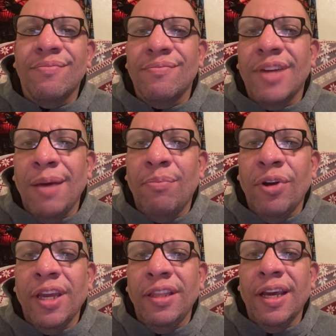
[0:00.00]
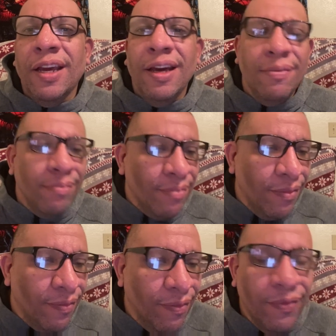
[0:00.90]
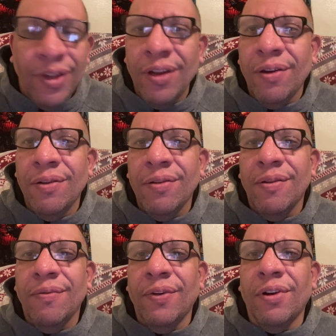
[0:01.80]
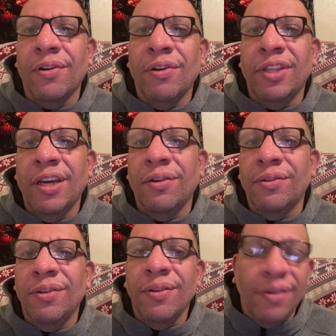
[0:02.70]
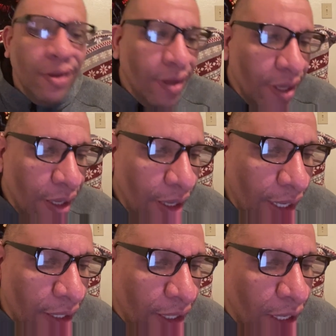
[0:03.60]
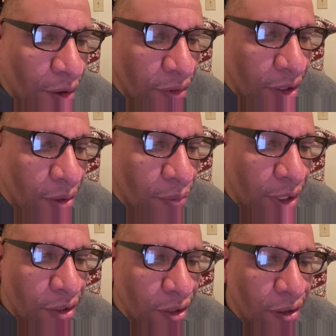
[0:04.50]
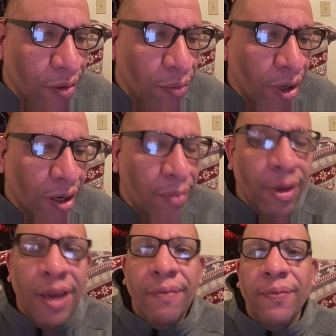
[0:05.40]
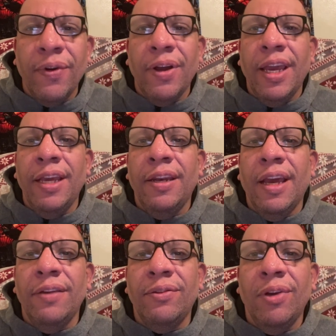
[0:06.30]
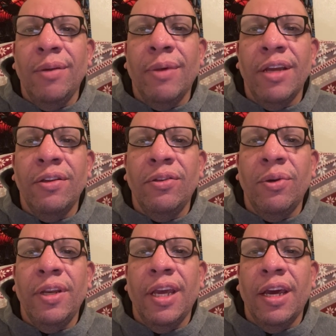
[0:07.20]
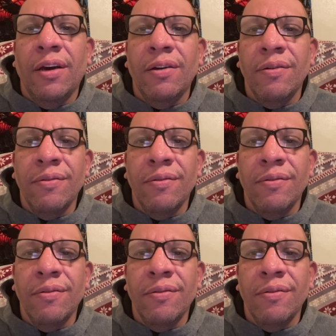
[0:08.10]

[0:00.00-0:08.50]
at booking.com, you know, for hotels. And L the Original, welcome in for a nice stream. How you doing, L?